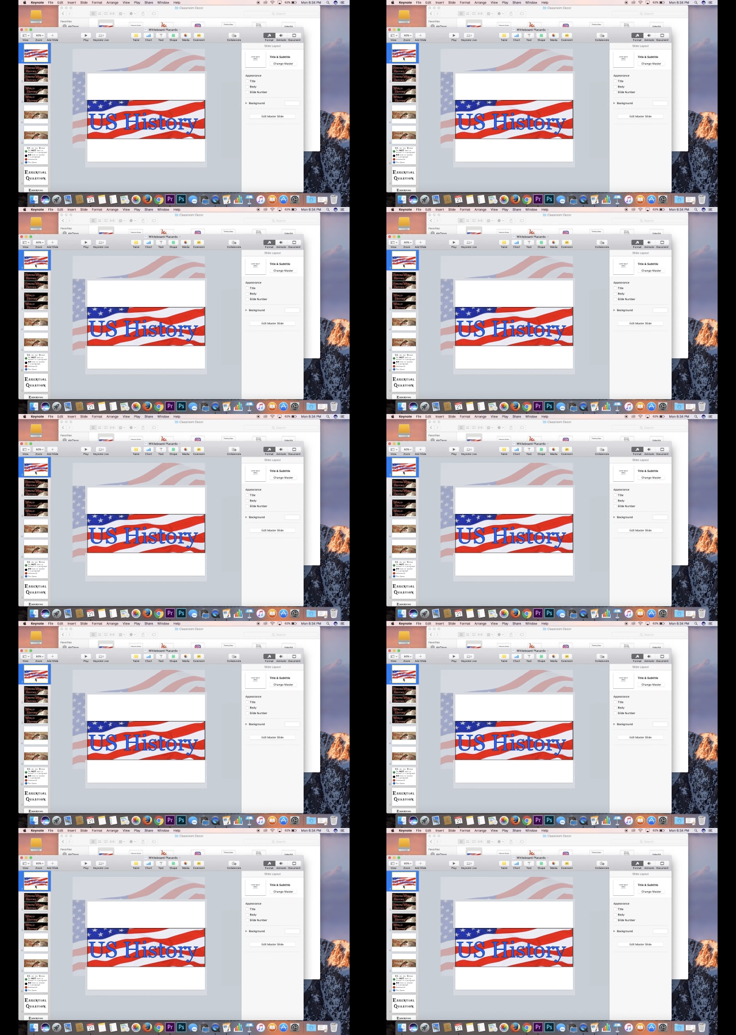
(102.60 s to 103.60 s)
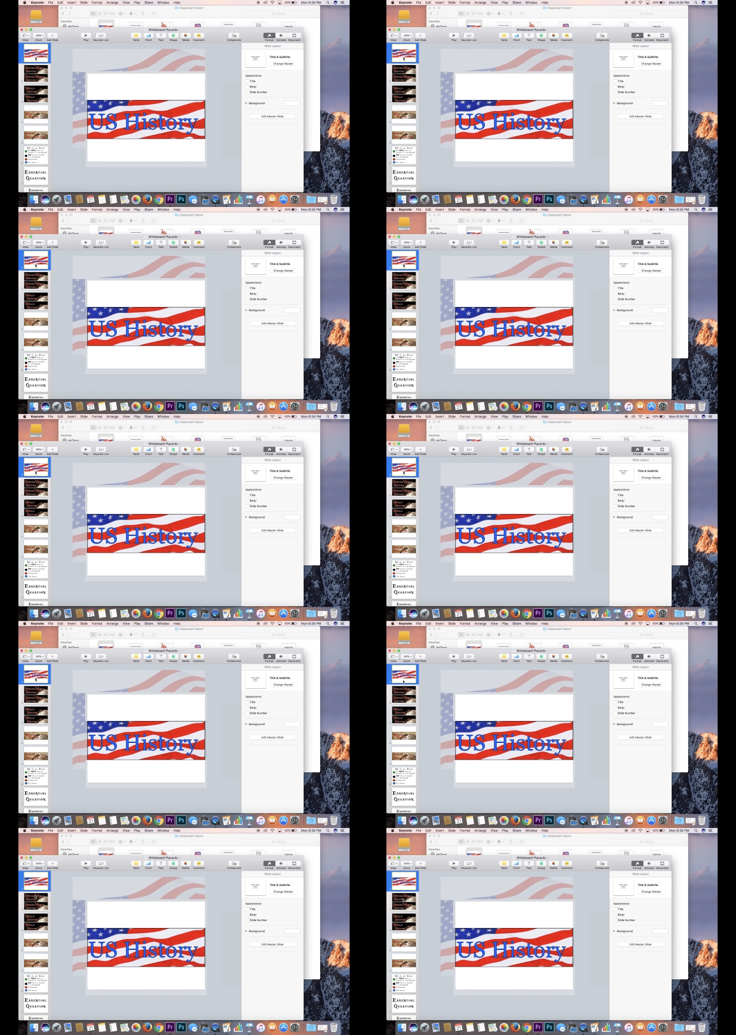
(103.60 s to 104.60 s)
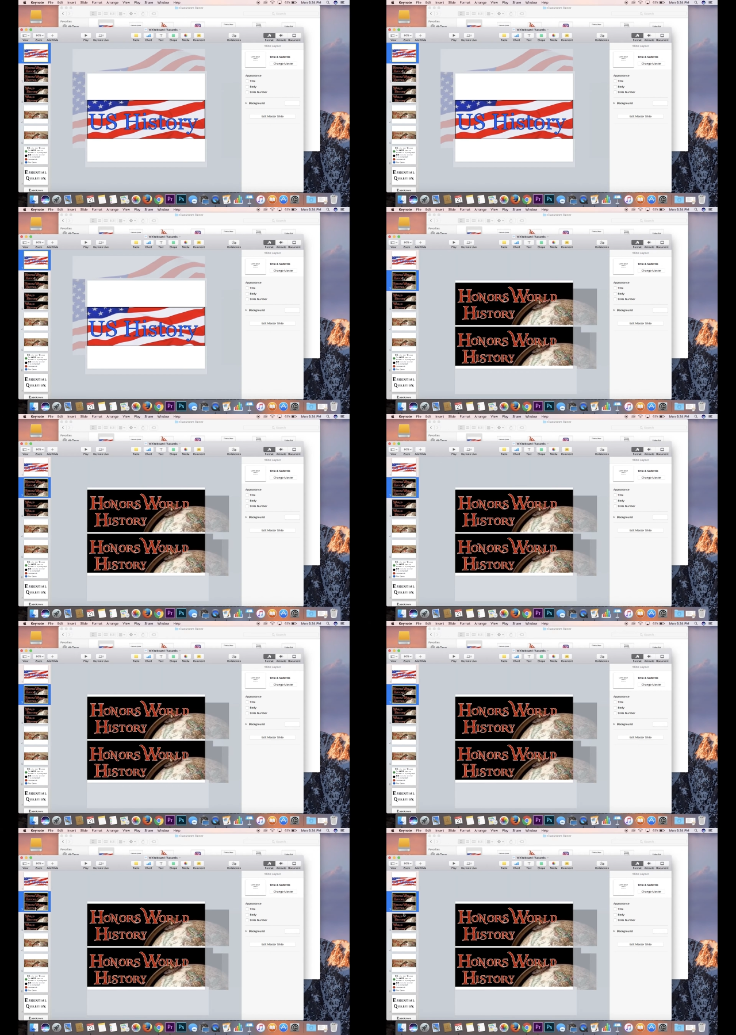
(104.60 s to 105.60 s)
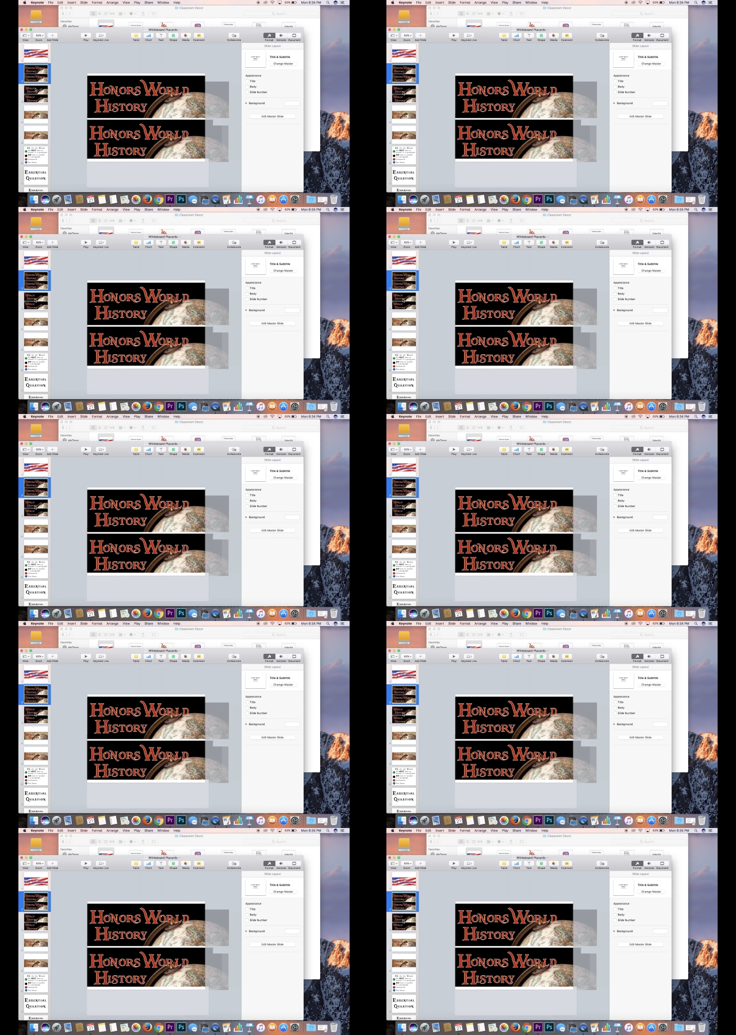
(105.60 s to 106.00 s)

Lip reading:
[unreadable: no face in view]